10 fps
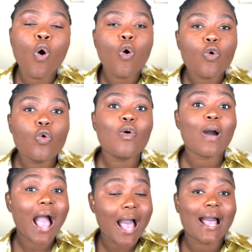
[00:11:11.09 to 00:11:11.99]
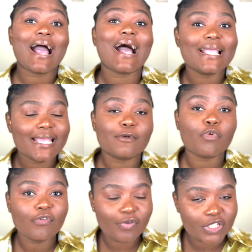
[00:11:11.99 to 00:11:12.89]
who are hired
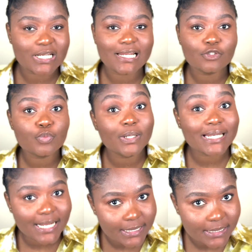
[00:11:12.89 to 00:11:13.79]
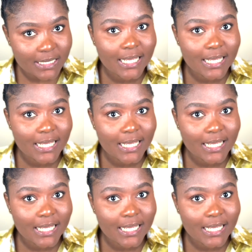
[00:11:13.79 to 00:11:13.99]
professionally to be nannies